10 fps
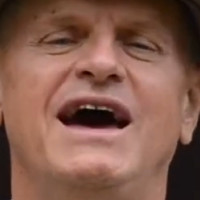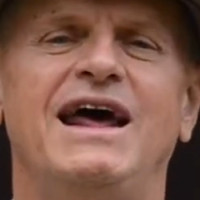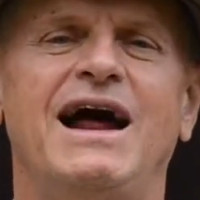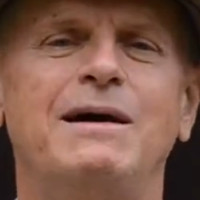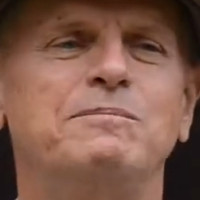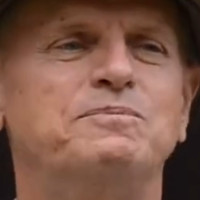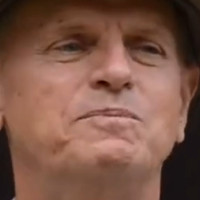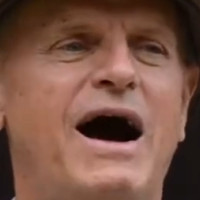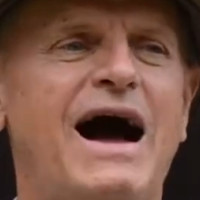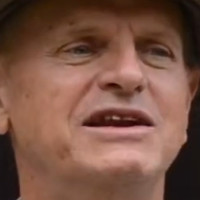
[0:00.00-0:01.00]
And
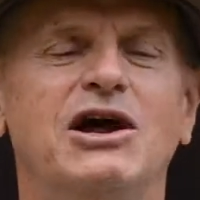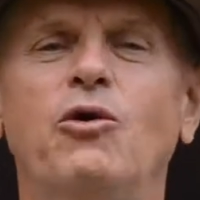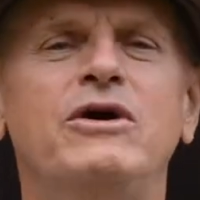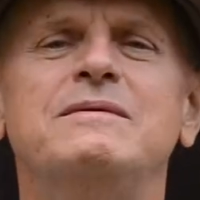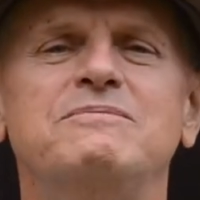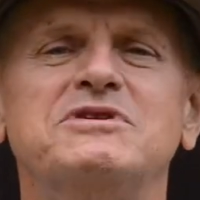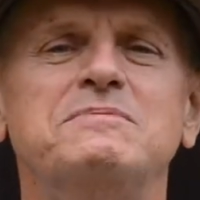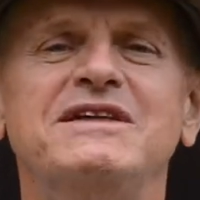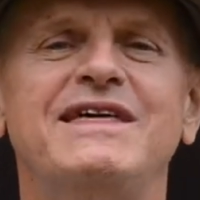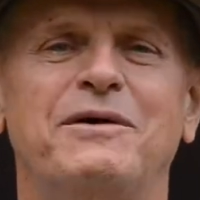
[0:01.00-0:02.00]
I know Him to
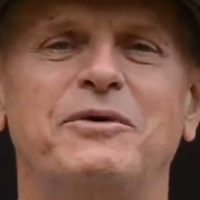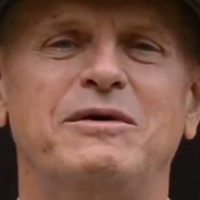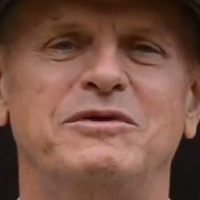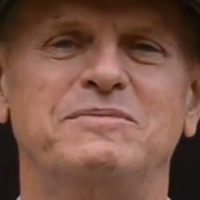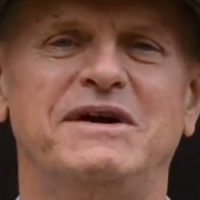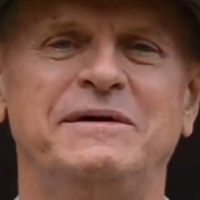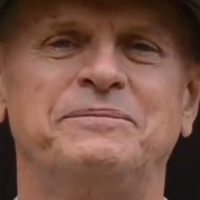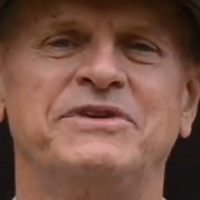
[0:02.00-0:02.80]
be that way with me.